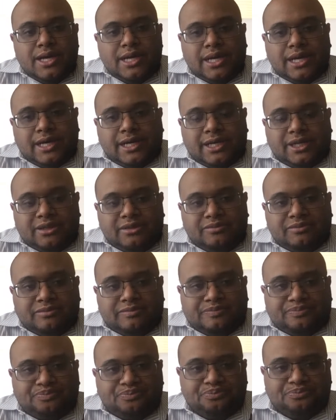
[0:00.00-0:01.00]
uh,
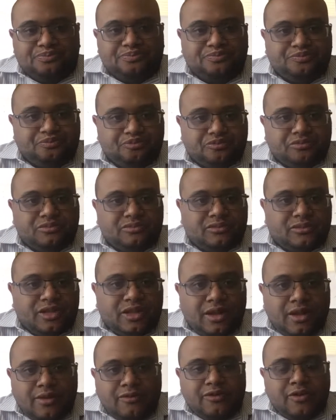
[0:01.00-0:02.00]

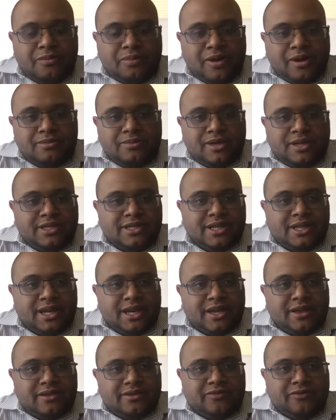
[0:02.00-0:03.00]
for
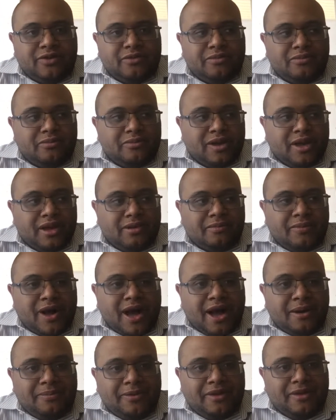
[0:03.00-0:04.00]
publicity and for being
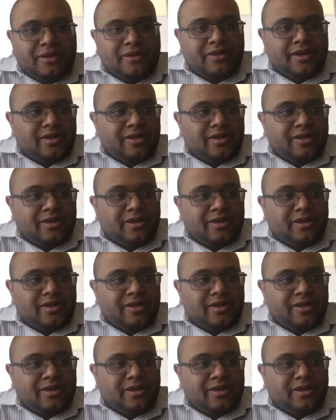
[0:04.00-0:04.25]
popular.